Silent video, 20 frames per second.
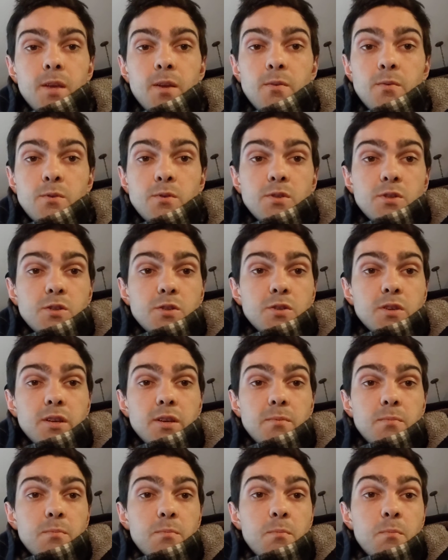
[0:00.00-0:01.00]
it was just
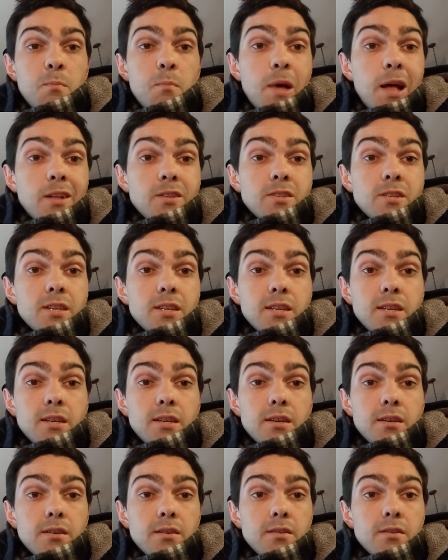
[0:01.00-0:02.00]
like
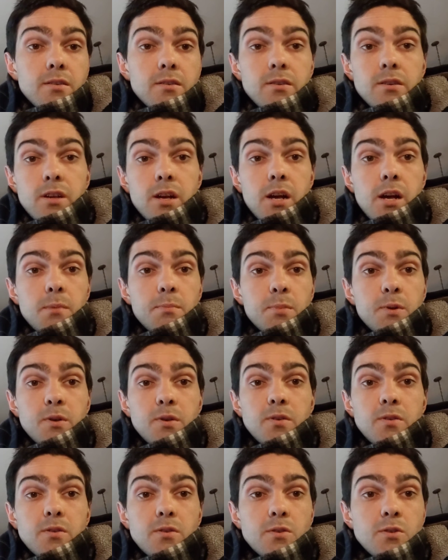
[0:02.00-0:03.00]
melting
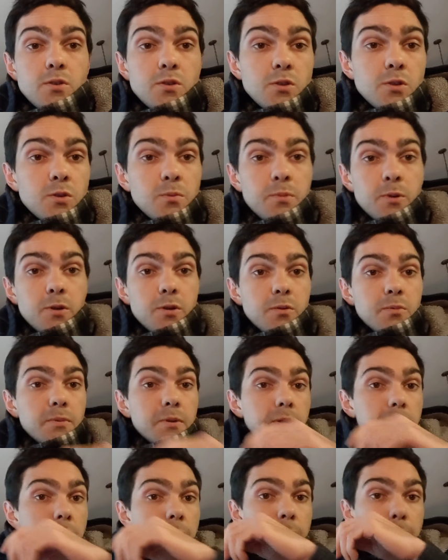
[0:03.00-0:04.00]
copper, super
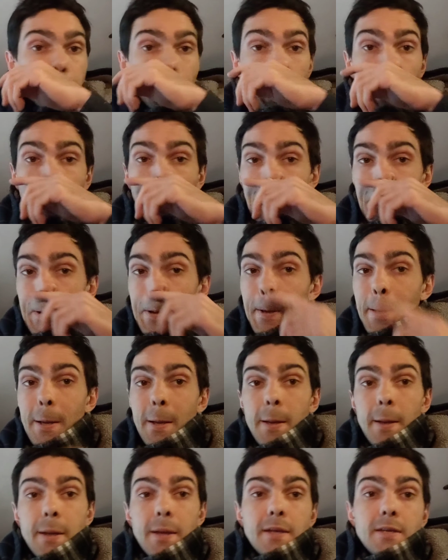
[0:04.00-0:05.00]
duper easy.
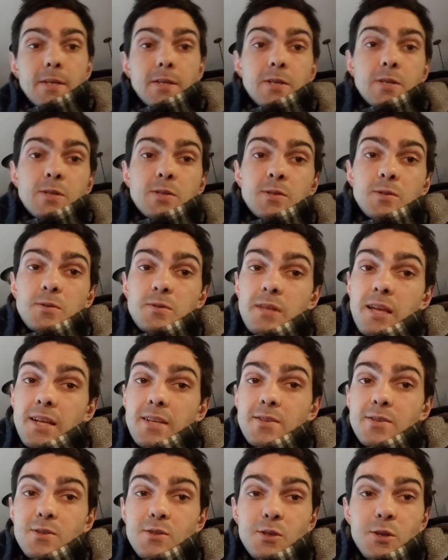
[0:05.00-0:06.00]
So
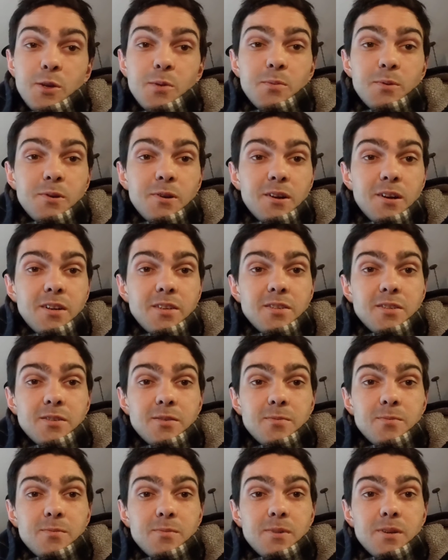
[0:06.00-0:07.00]
that's super
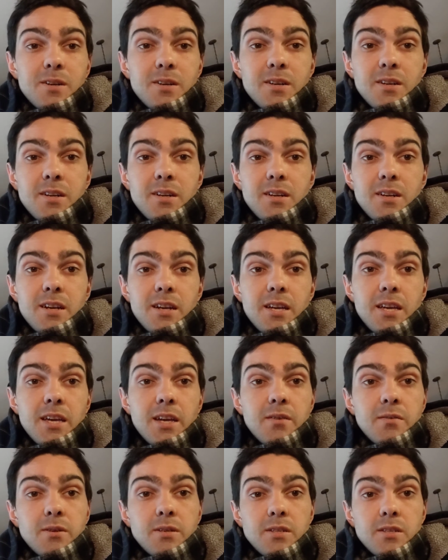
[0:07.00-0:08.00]
awesome. Uh, I
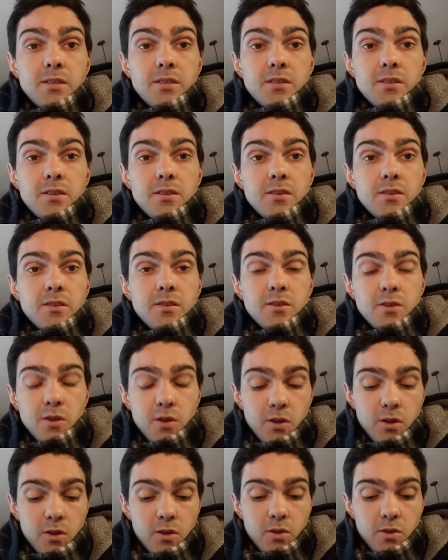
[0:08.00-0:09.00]
can't wait to
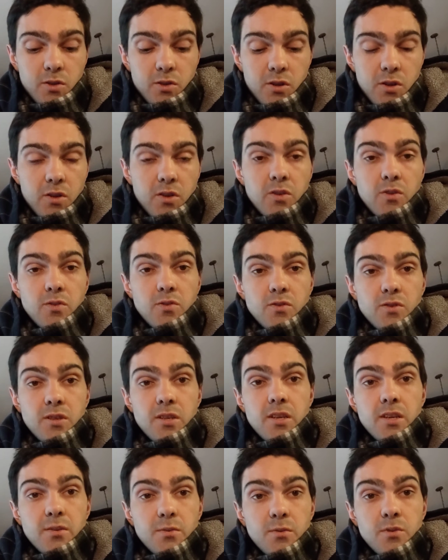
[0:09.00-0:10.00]
start
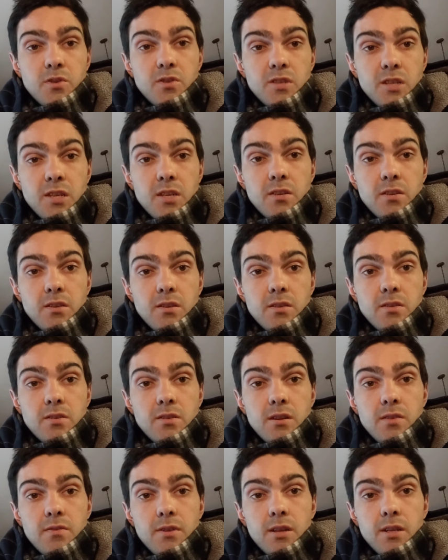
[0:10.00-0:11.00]
using it with steel and
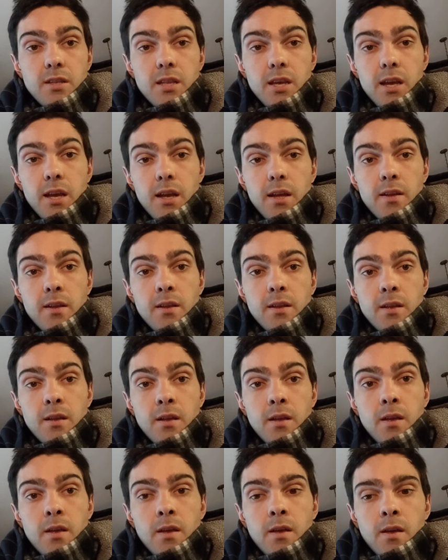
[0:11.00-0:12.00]
stuff like that.
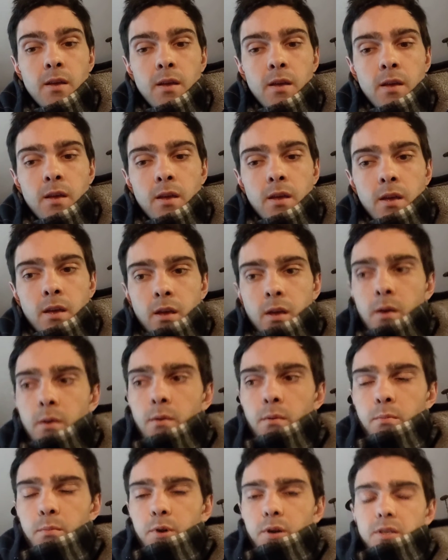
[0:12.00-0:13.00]

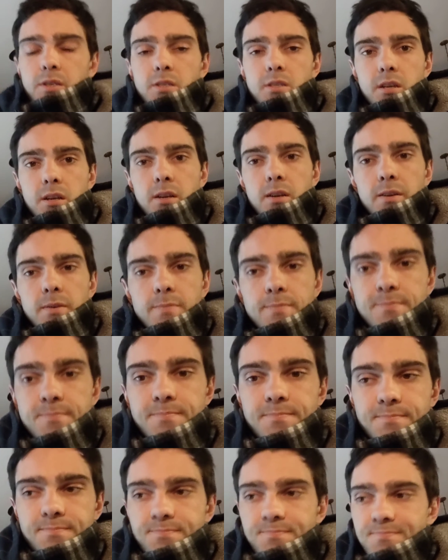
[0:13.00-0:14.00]
But
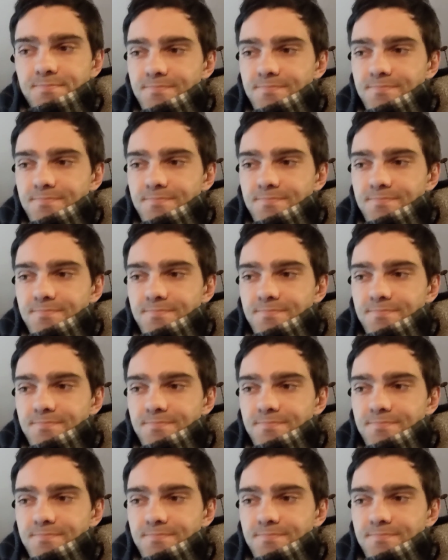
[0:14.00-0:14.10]
um,